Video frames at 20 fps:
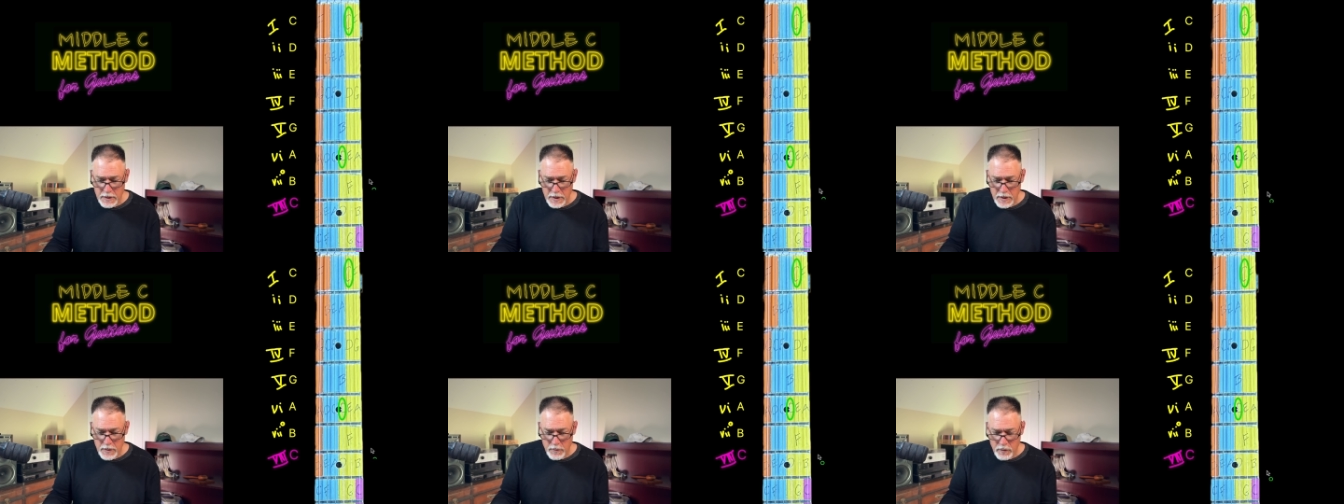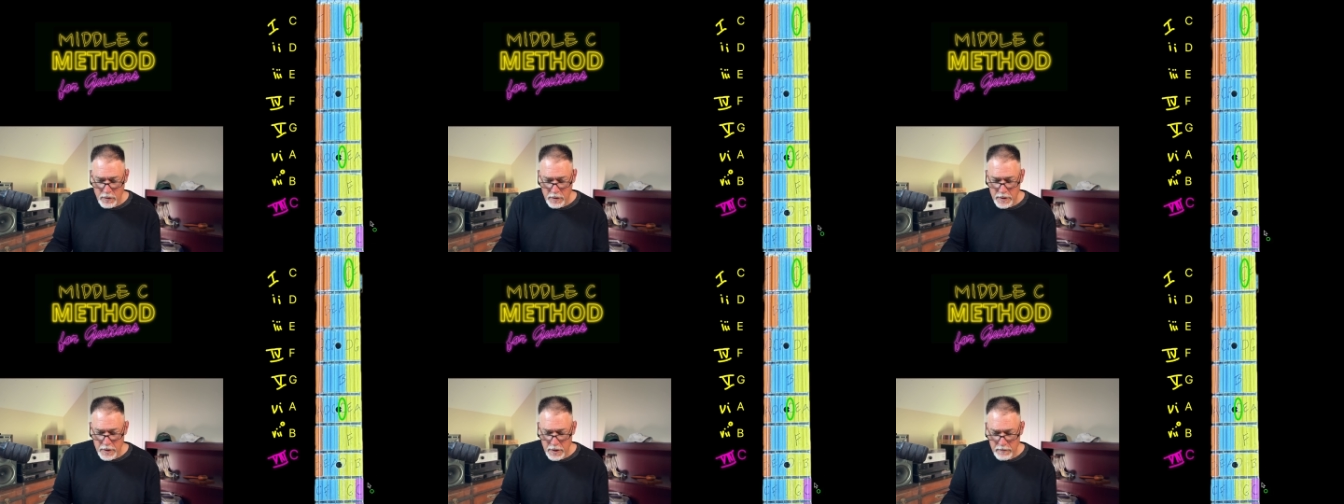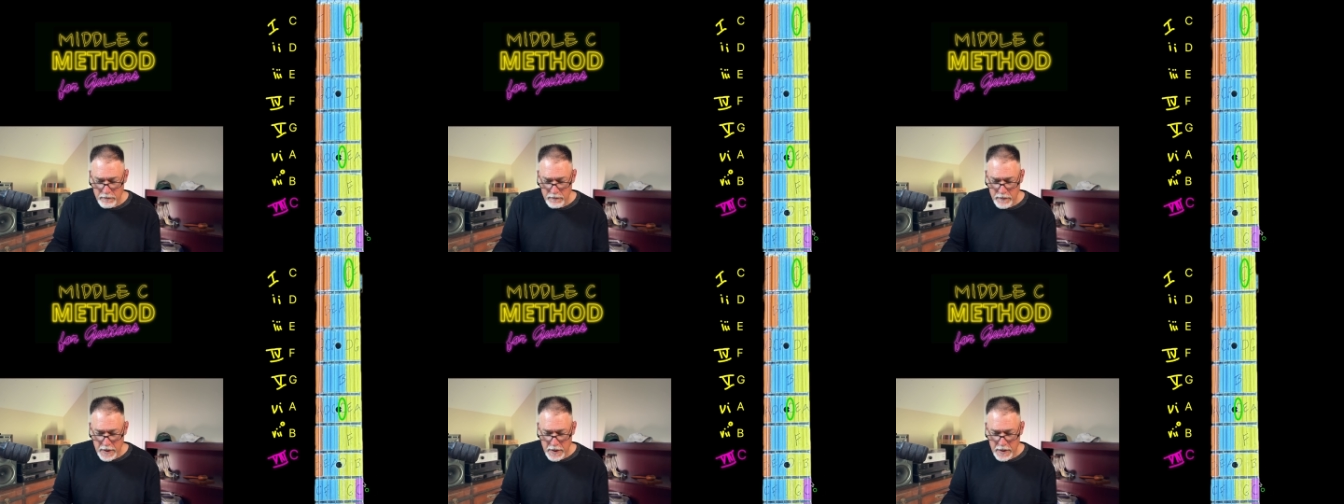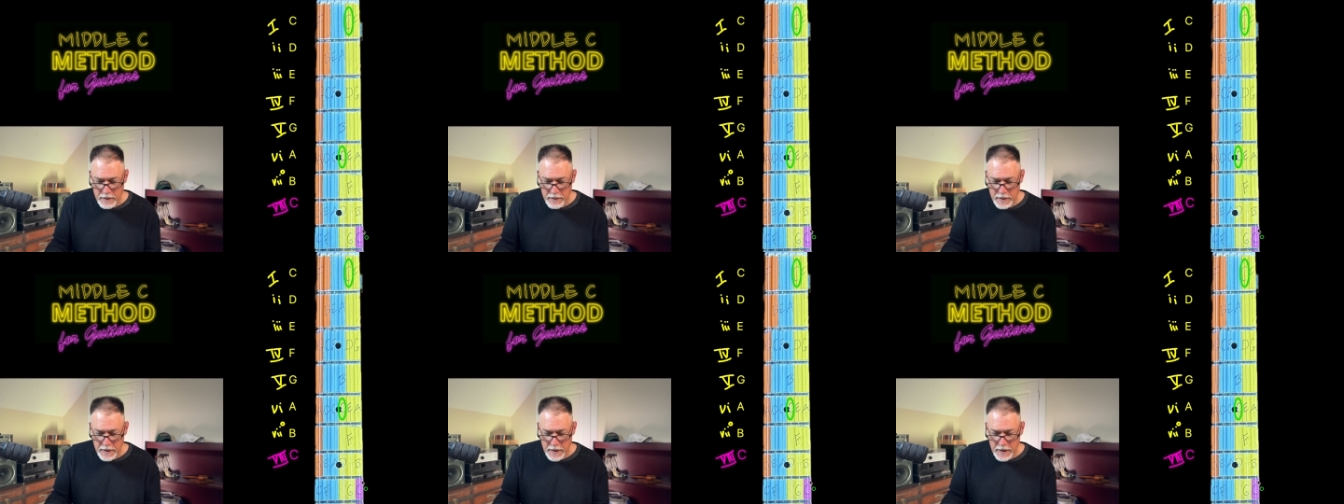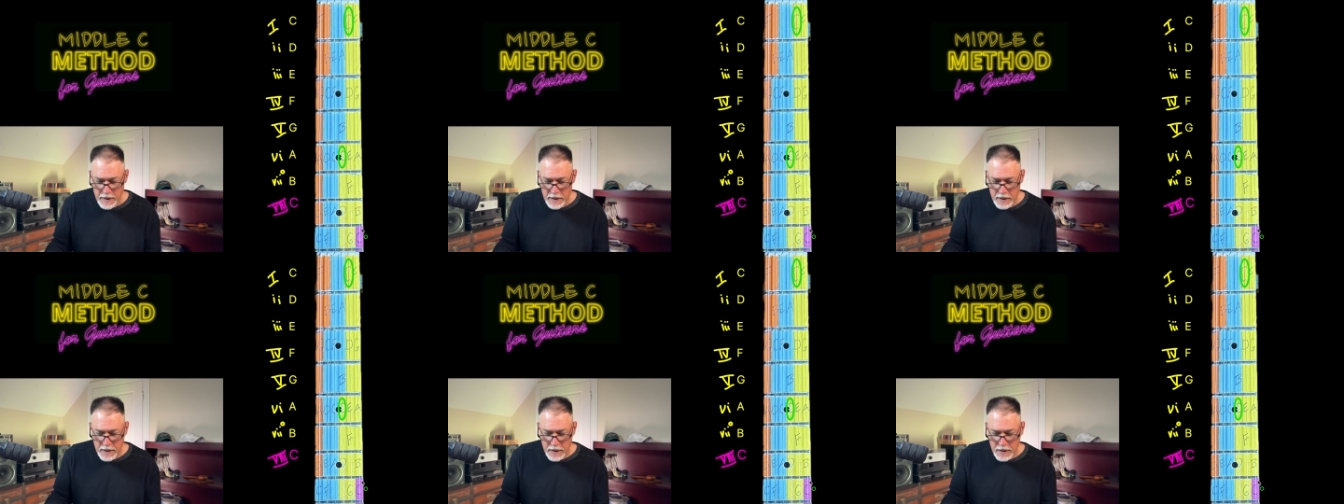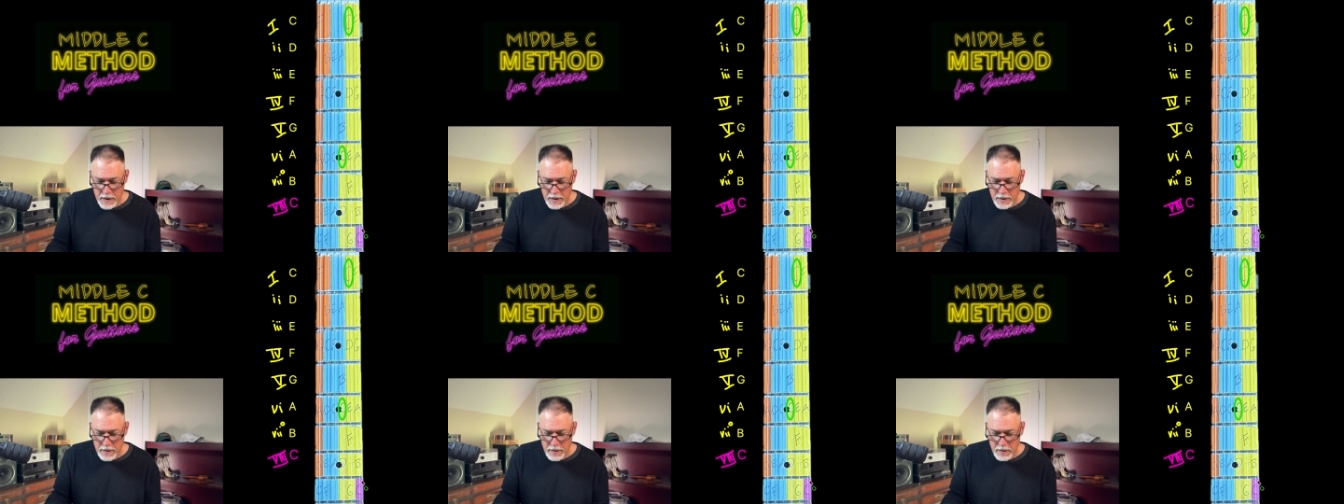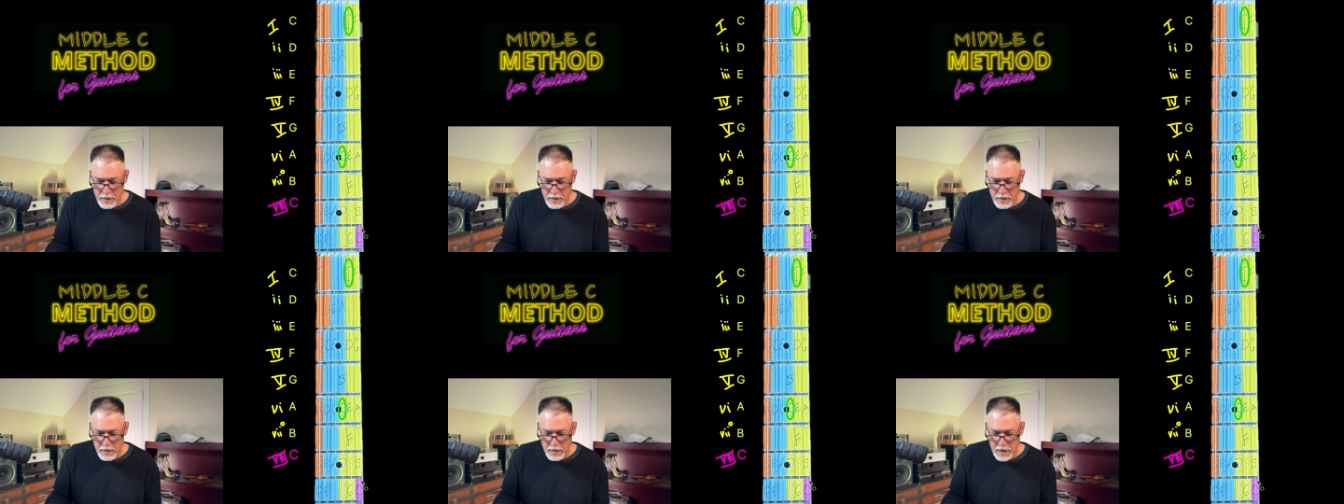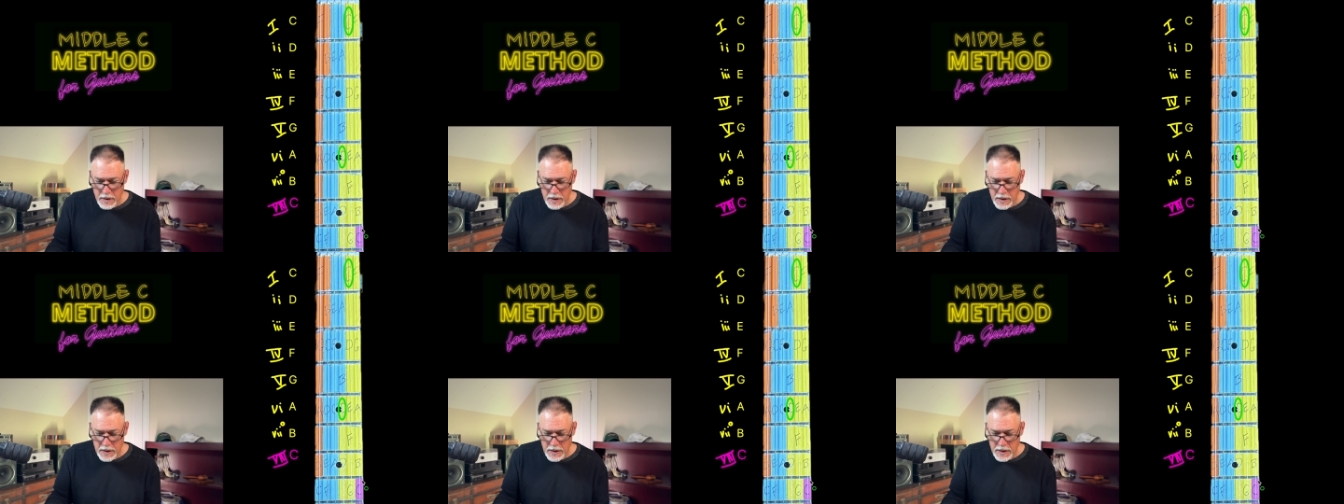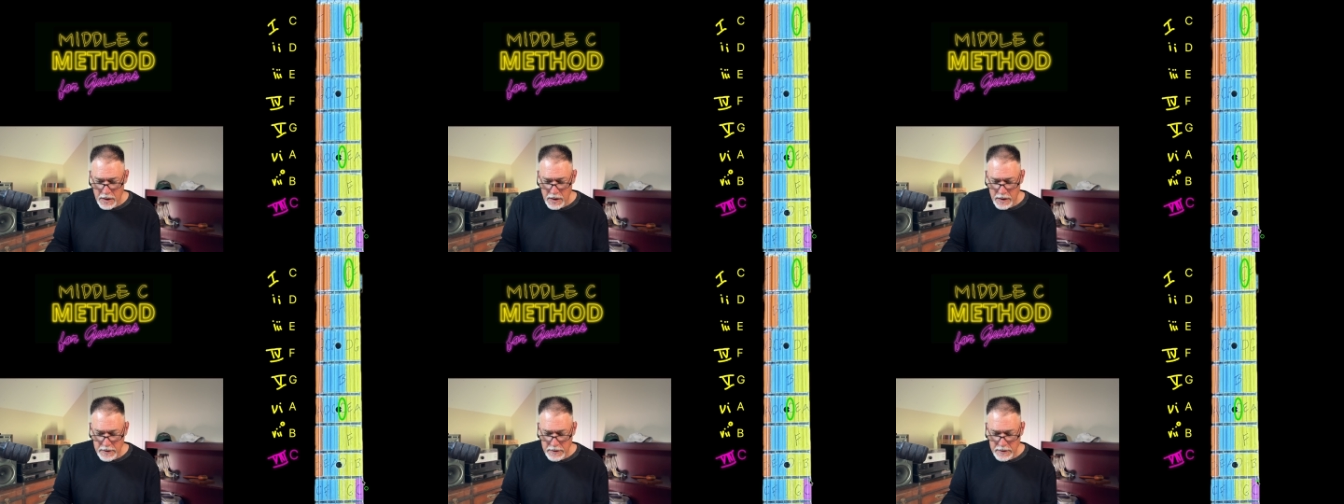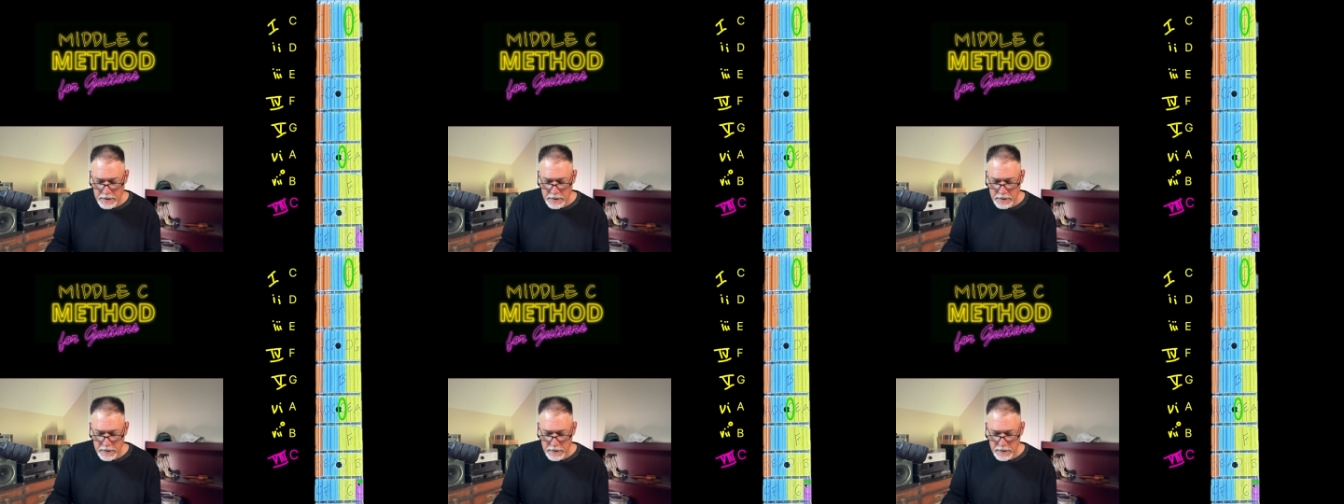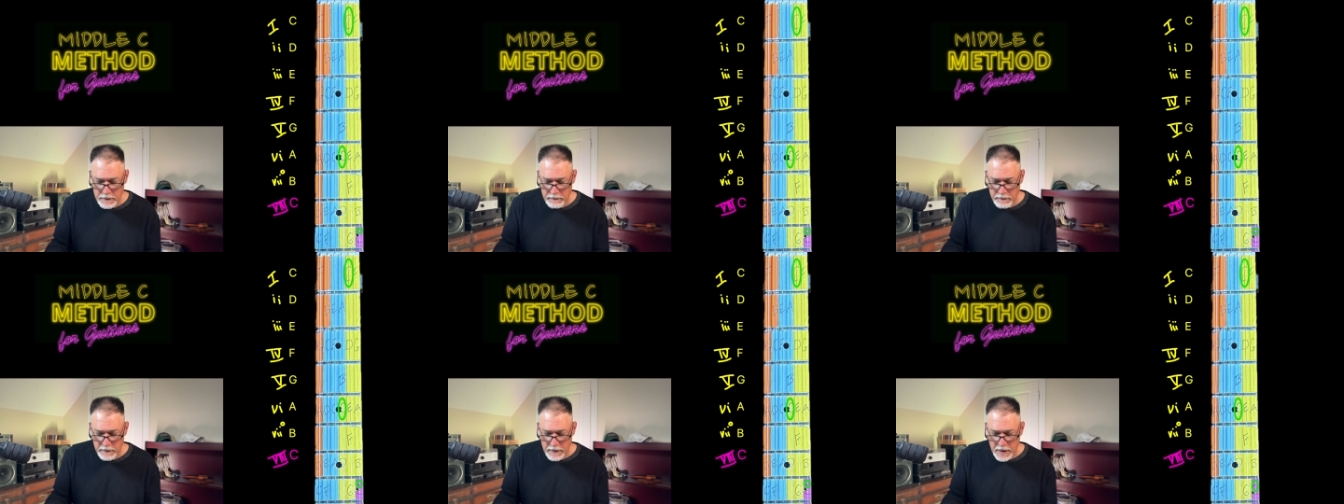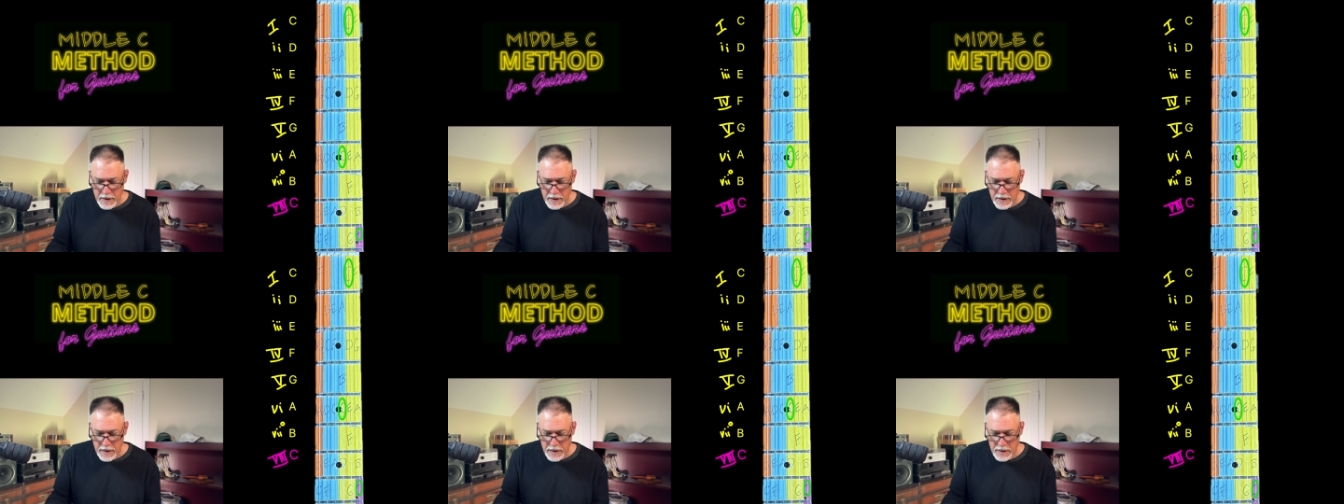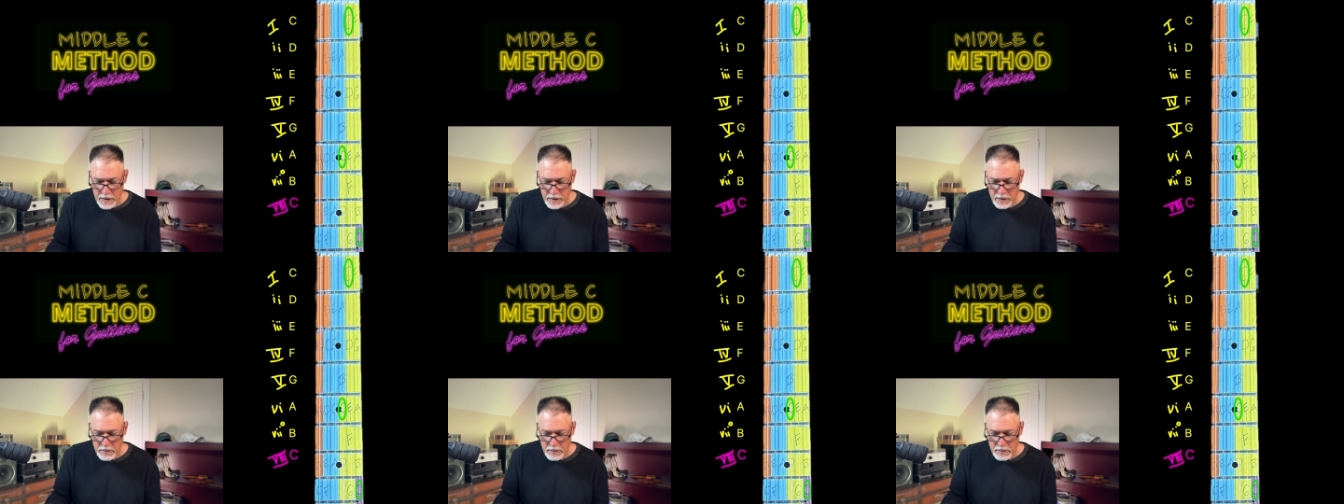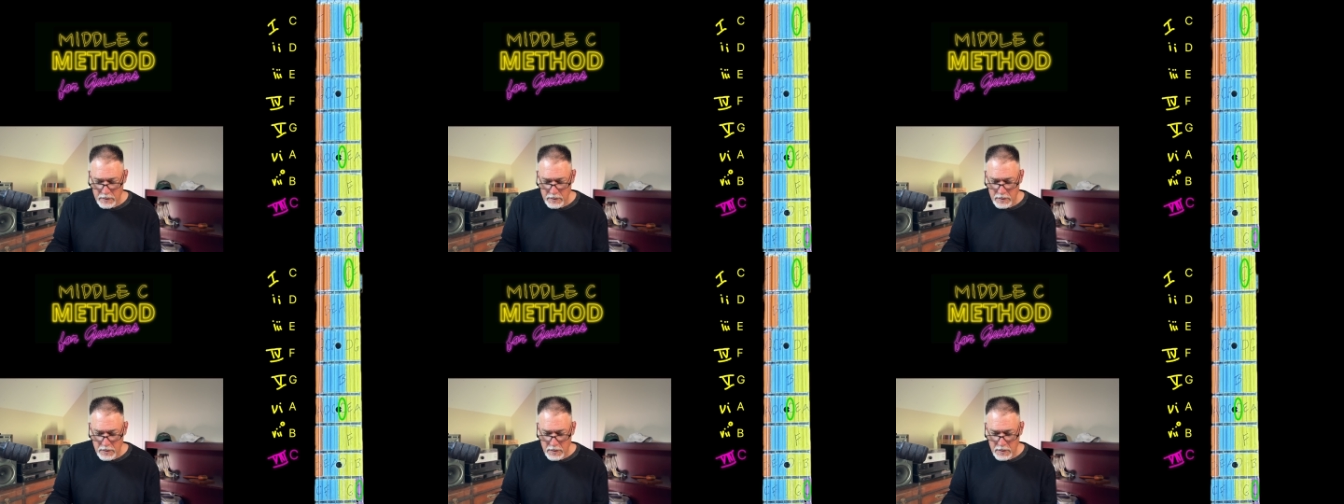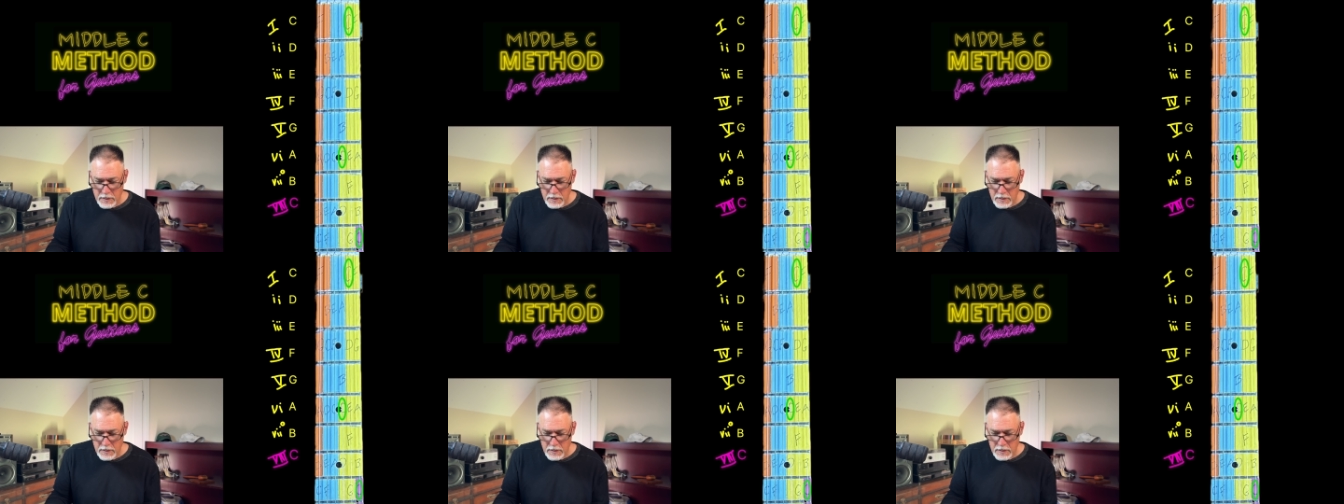And we'll come down and add our octave anchor